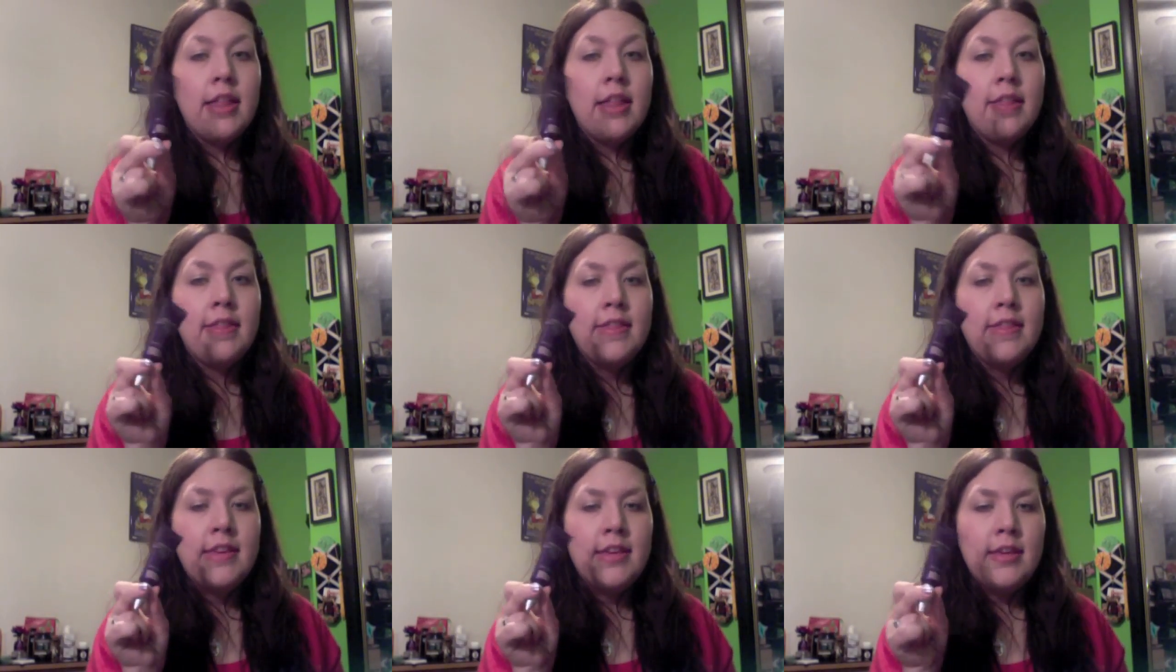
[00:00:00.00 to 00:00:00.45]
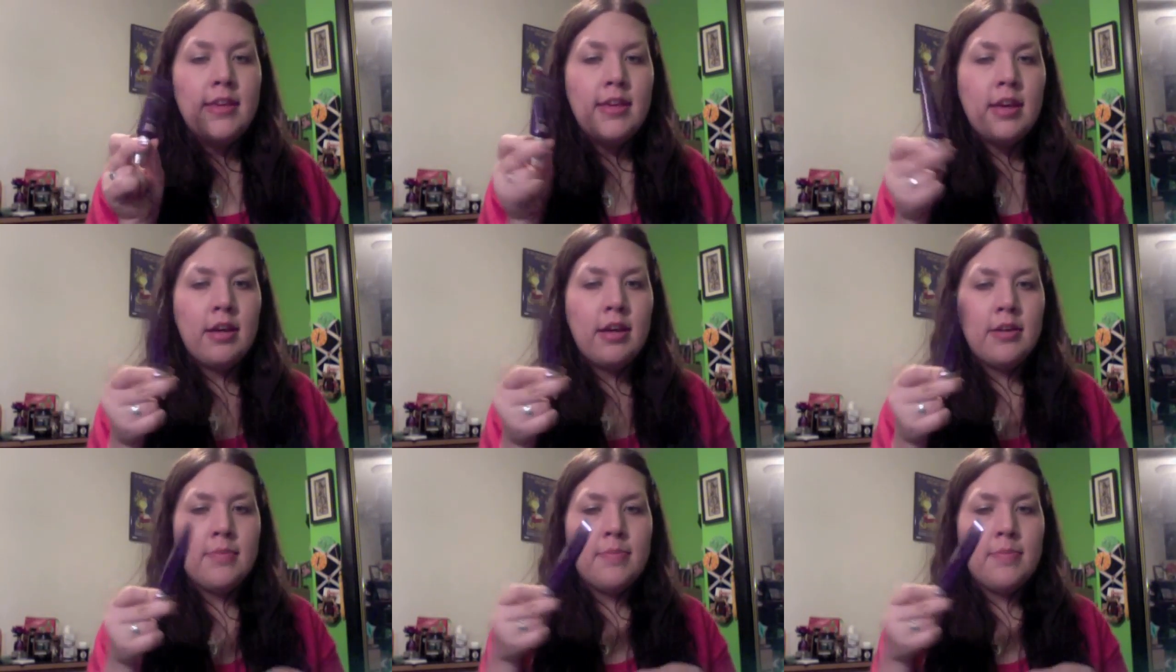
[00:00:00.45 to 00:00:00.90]
the
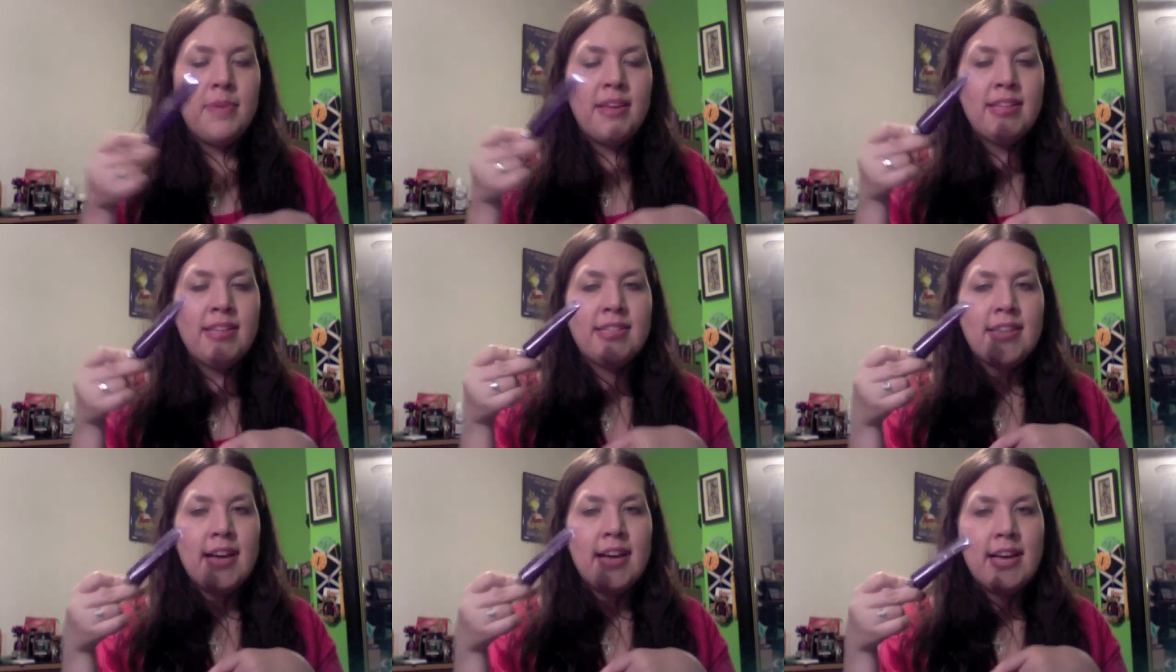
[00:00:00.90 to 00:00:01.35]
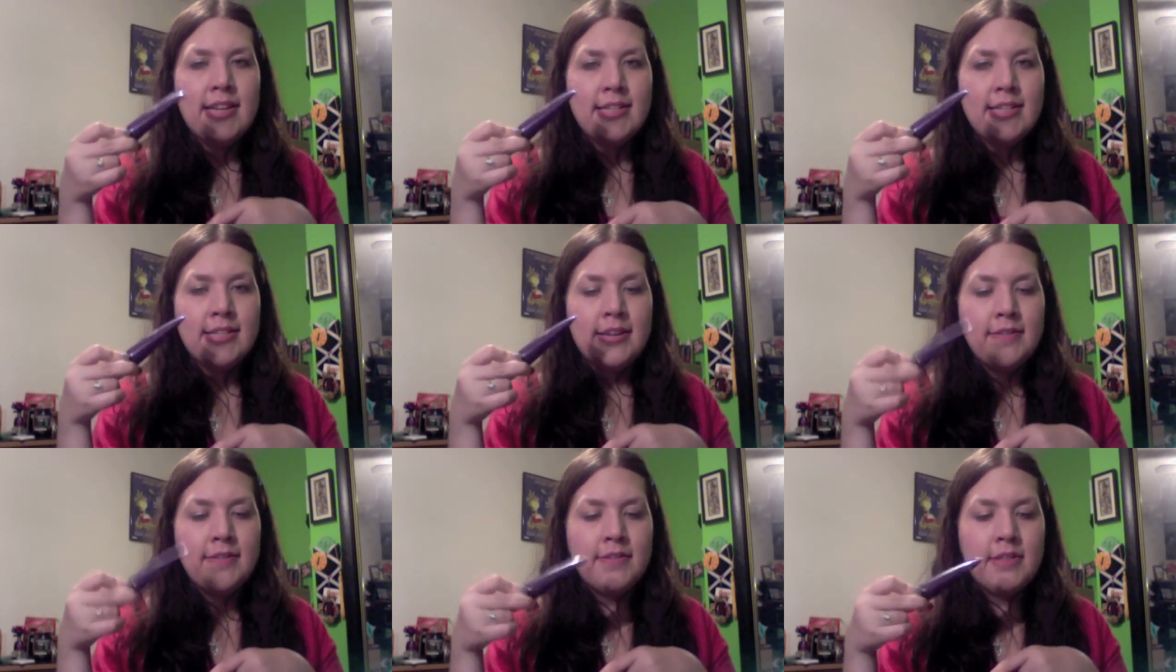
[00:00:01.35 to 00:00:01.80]
big
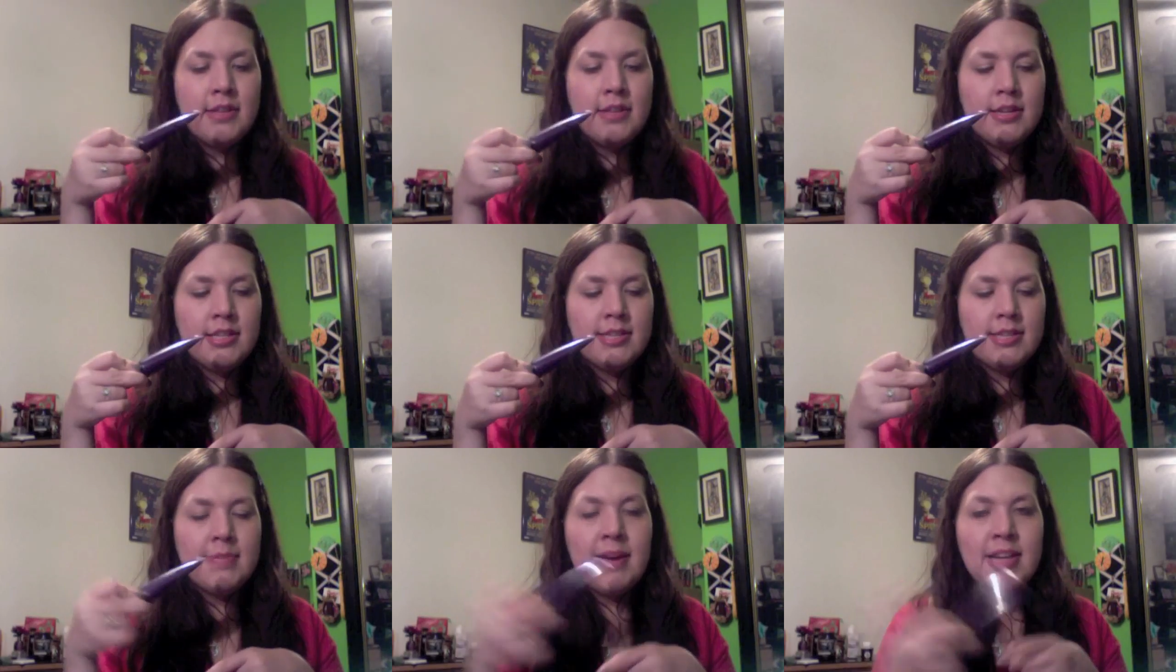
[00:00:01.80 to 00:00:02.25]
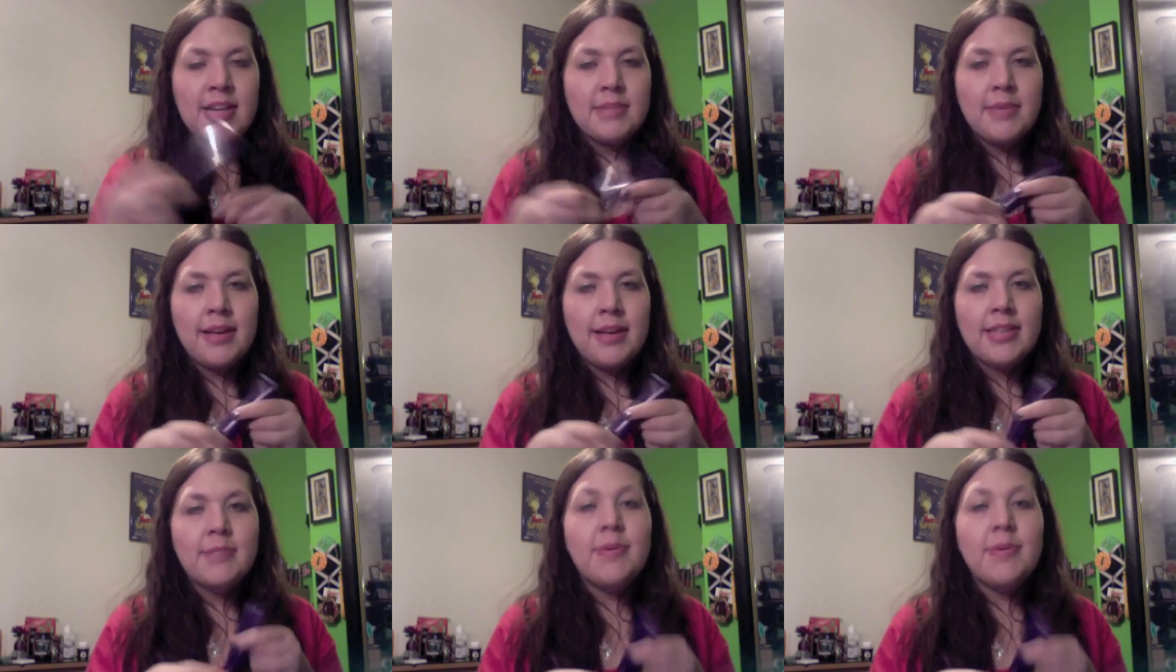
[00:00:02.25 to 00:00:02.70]
size of the
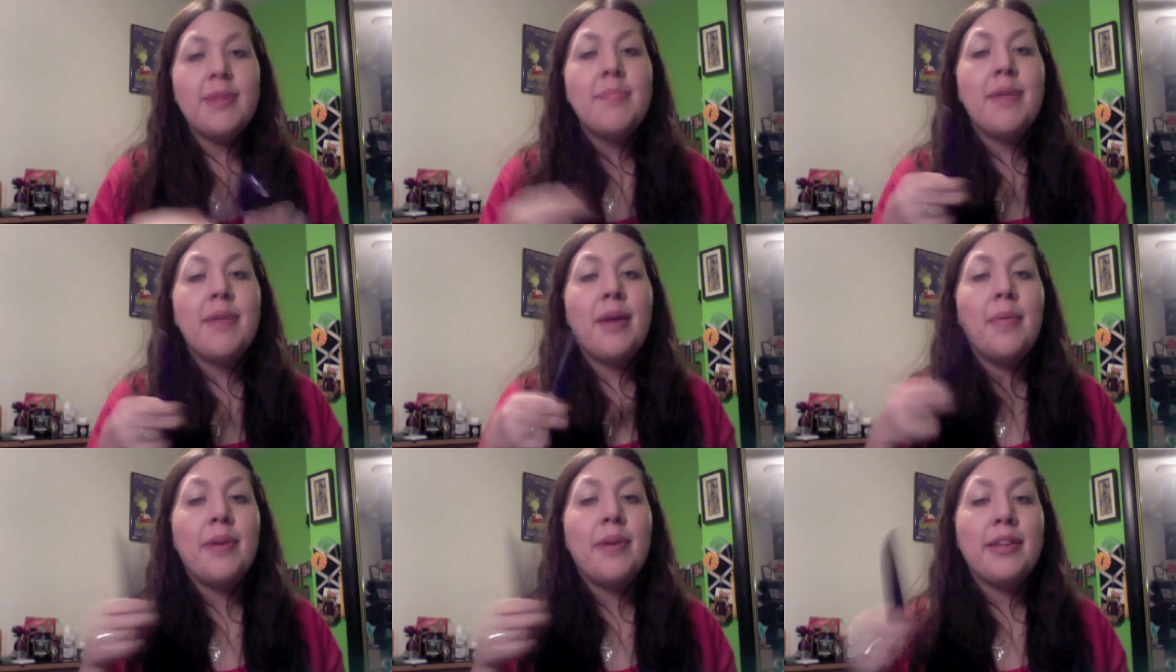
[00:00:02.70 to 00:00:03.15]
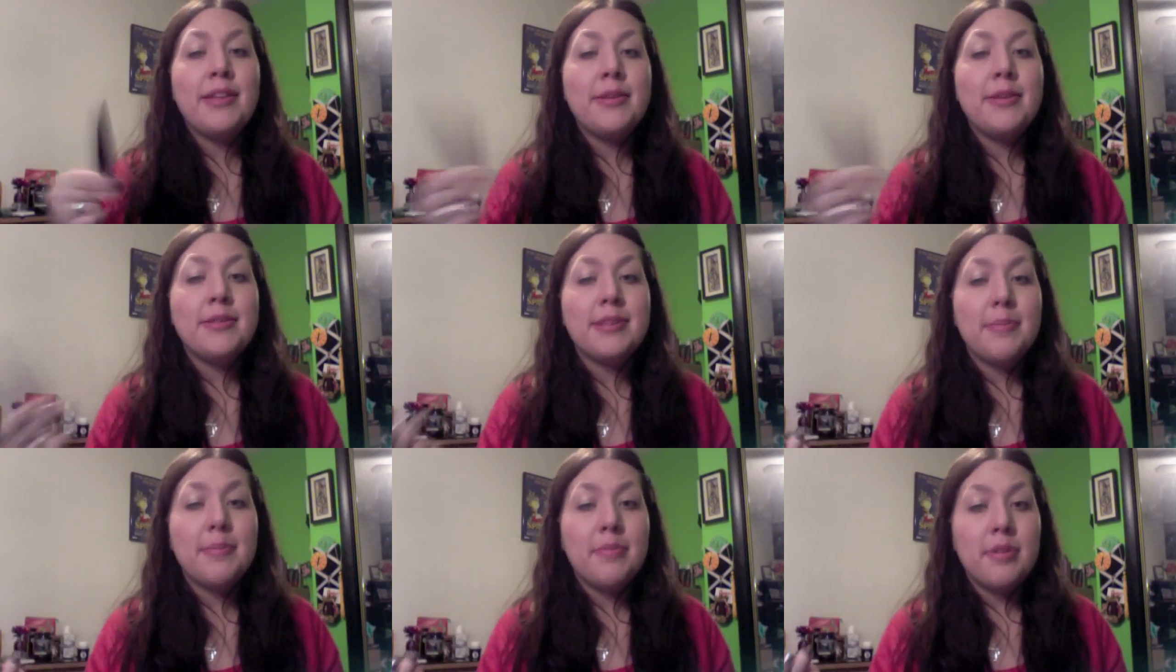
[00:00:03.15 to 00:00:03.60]
Smashbox one, but I want to
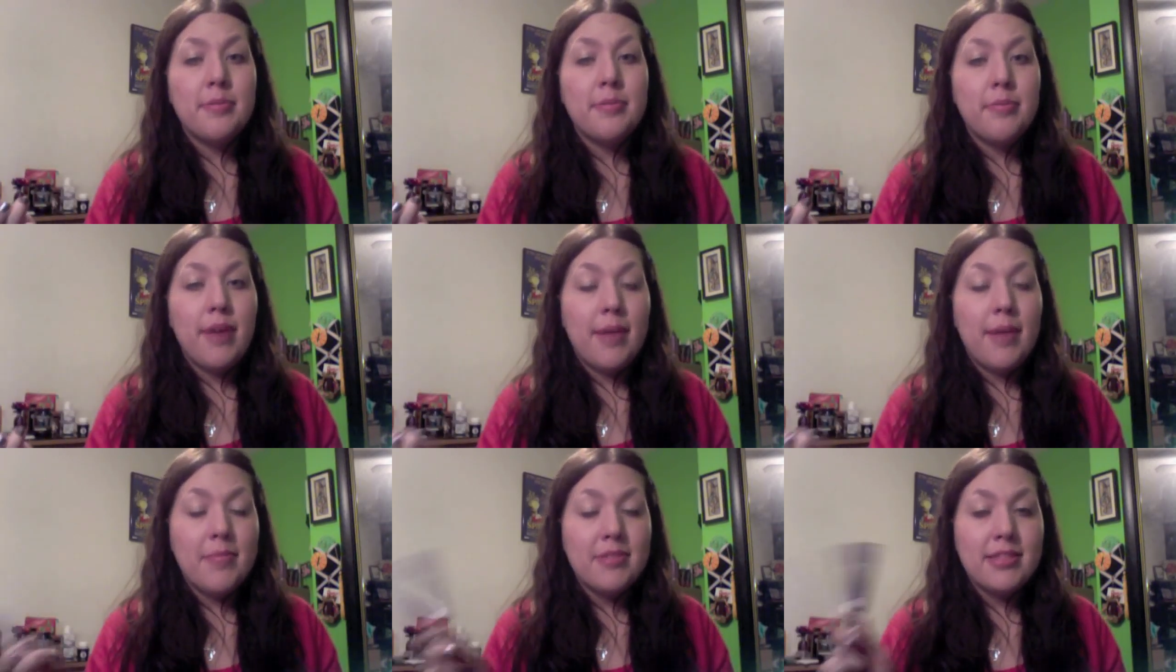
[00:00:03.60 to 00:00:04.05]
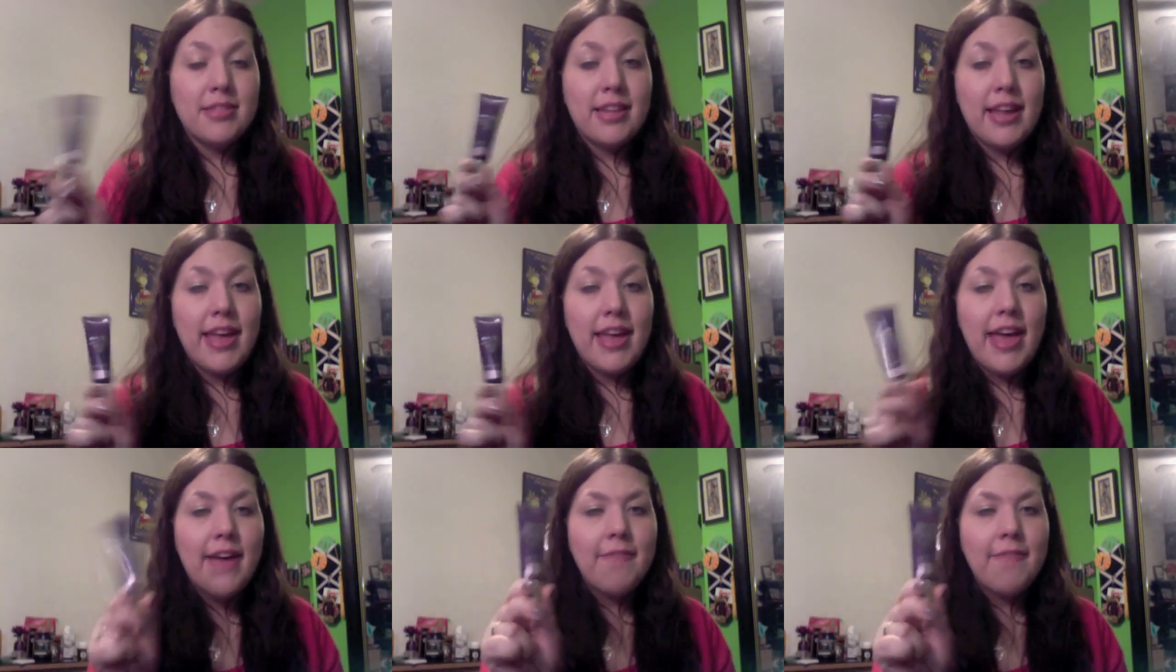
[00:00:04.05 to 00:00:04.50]
use up the primers that
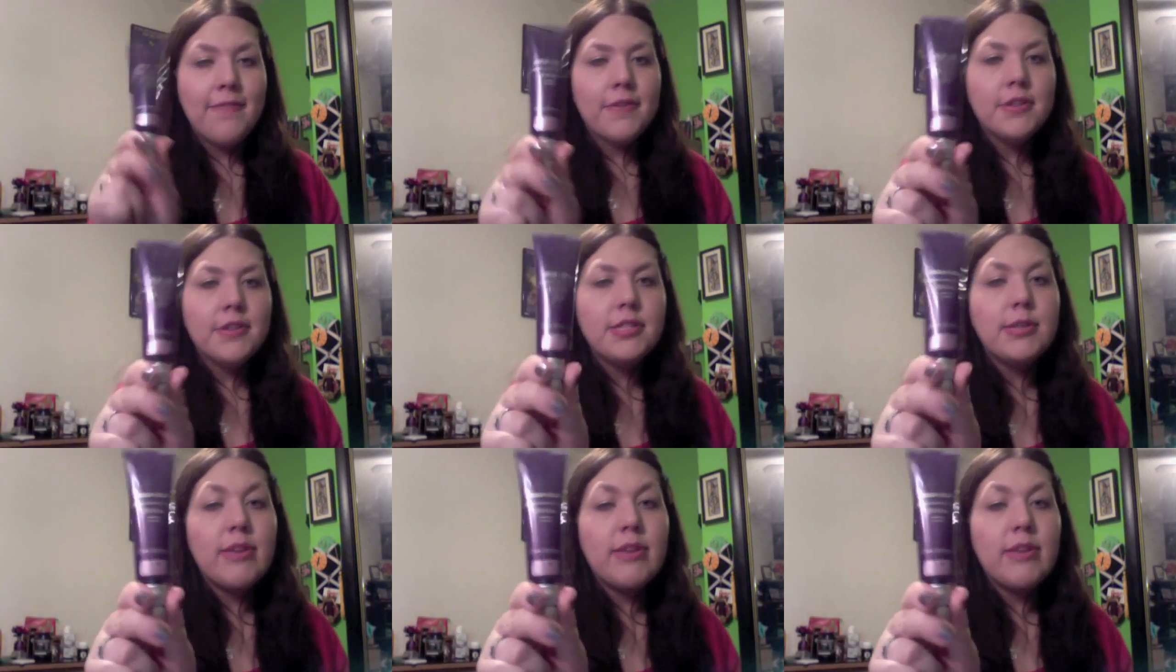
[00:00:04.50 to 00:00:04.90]
I have first.